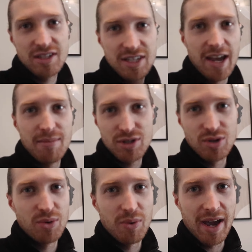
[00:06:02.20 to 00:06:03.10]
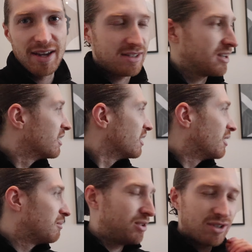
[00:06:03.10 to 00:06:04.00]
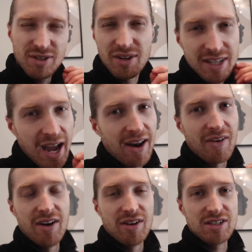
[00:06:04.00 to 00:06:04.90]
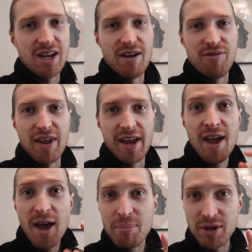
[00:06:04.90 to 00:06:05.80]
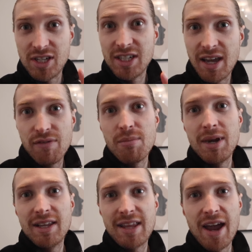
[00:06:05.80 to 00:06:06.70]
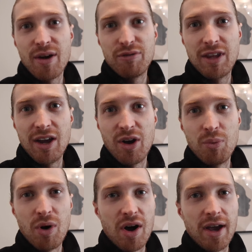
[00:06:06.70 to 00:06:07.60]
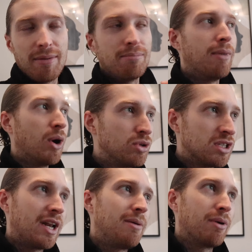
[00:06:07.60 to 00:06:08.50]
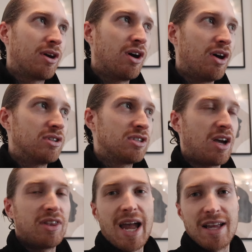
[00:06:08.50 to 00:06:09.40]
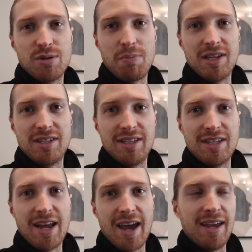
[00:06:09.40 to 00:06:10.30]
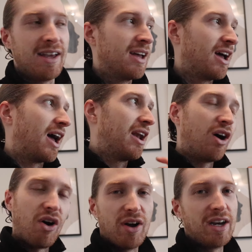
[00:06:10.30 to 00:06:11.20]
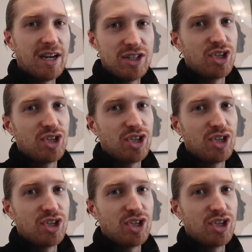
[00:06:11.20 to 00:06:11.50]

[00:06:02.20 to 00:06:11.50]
the same as always you just got to tell her it looks lovely. But she's given me the day off DIY, mostly because her dad's busy today and I need